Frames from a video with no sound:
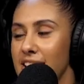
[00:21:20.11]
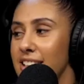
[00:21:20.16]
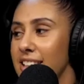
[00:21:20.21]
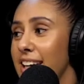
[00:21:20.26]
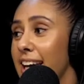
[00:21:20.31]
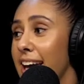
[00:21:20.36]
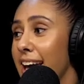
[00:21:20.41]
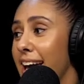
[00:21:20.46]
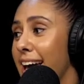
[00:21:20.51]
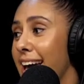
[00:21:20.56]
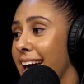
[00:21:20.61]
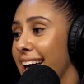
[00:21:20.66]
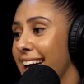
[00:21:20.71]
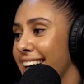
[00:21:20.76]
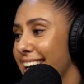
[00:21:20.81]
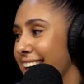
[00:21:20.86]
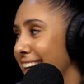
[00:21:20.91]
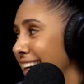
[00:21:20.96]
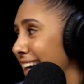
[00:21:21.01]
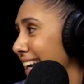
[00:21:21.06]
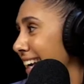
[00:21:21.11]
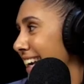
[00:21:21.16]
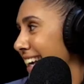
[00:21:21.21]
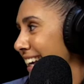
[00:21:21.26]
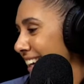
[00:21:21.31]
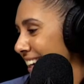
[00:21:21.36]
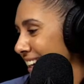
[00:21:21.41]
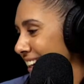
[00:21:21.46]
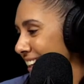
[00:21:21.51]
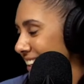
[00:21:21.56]

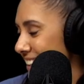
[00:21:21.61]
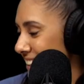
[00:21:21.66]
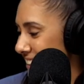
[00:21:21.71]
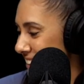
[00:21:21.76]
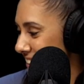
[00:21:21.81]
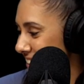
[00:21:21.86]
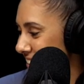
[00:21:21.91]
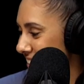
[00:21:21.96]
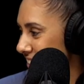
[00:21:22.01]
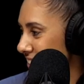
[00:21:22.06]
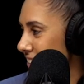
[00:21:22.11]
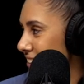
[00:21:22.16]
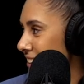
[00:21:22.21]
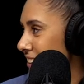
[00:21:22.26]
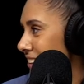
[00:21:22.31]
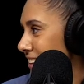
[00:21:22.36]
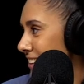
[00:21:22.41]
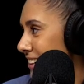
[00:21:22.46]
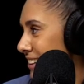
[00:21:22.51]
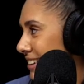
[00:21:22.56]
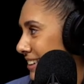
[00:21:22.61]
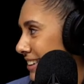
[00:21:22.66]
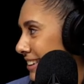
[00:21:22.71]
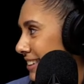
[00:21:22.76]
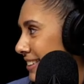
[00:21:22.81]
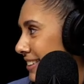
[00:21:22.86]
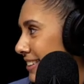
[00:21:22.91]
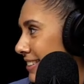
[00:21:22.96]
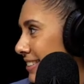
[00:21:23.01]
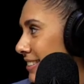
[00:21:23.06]

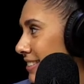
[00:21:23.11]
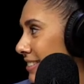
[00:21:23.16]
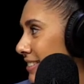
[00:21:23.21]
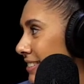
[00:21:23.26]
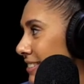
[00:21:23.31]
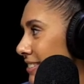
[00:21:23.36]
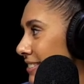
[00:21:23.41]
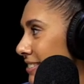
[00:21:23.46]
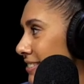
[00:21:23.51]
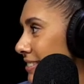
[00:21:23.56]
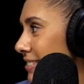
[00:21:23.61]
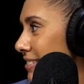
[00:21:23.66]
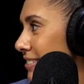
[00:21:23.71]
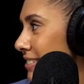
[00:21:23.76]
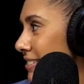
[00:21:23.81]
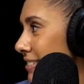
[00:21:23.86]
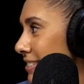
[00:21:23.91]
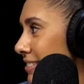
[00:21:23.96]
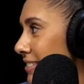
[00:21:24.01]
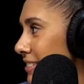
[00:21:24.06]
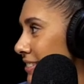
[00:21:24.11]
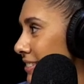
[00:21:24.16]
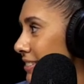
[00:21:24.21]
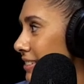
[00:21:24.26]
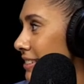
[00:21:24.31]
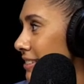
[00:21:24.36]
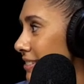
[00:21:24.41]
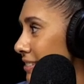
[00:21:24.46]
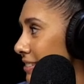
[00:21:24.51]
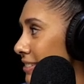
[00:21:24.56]

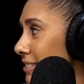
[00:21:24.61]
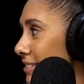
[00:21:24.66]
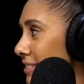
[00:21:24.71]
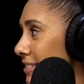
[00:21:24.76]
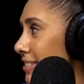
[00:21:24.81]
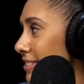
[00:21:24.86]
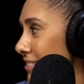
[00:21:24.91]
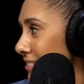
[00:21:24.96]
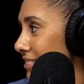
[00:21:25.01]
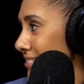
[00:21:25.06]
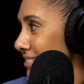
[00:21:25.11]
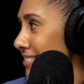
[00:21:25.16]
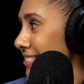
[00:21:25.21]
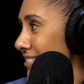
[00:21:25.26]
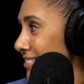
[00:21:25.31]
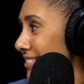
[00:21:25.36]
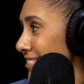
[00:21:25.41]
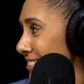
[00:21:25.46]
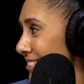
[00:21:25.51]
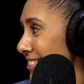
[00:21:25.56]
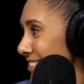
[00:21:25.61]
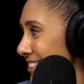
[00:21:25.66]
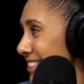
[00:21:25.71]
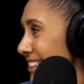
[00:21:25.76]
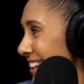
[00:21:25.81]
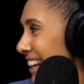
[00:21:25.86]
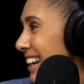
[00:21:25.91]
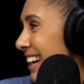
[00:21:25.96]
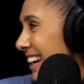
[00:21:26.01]
[no speech]